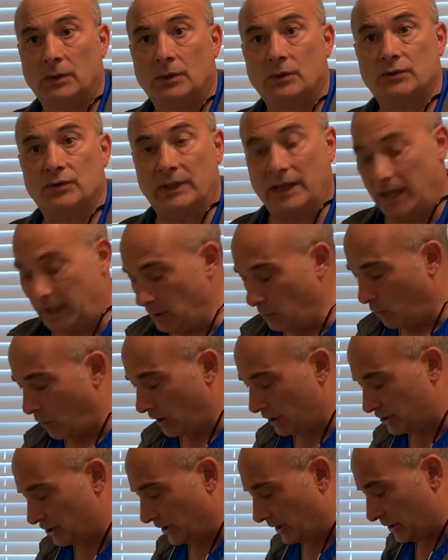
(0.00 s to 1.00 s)
So now you're
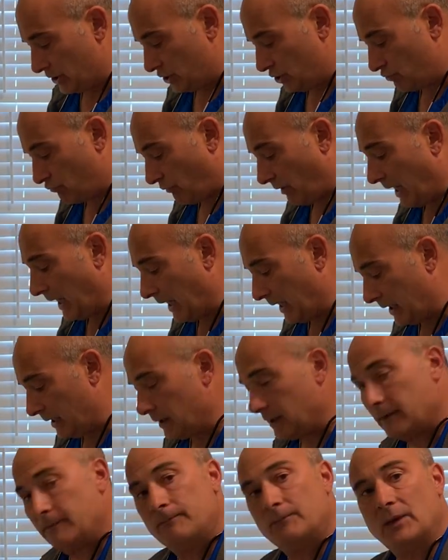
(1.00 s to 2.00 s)
watching it
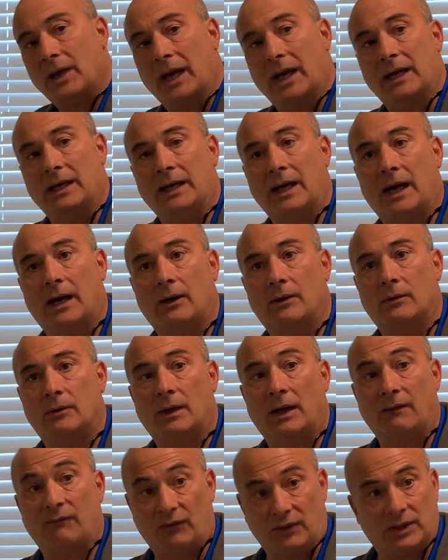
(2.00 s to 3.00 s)
drain, And now,
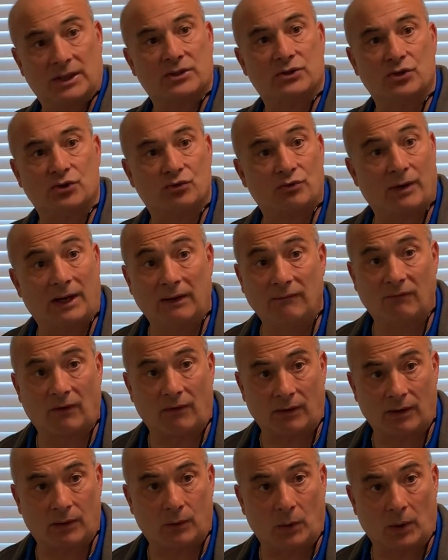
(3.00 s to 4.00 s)
if it doesn't drain
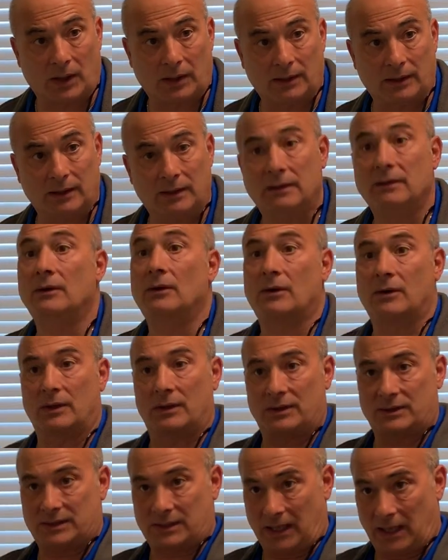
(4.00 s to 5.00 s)
very quickly, you're
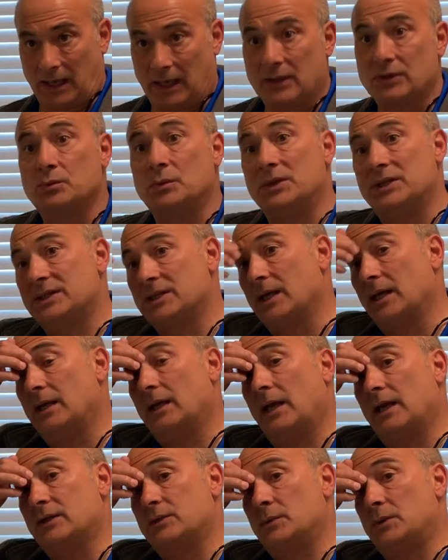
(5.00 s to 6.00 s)
gonna say, as we
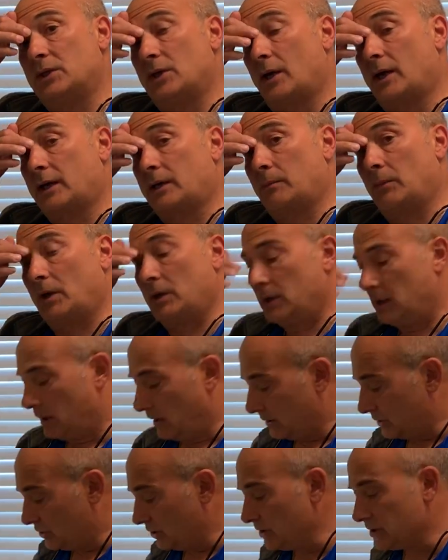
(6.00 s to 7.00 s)
talked about,
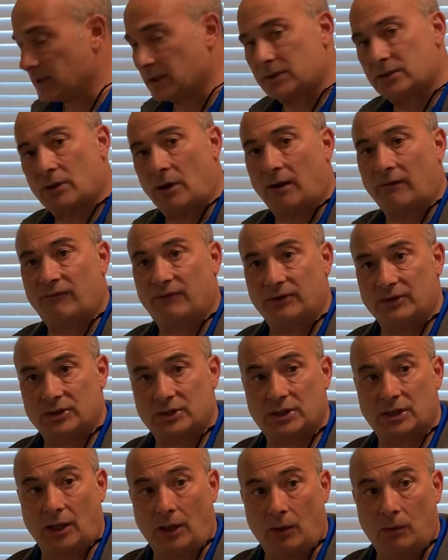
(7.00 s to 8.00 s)
geez, that's awfully
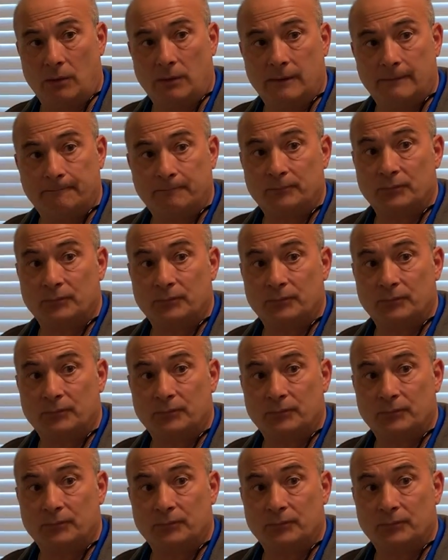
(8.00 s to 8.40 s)
slow.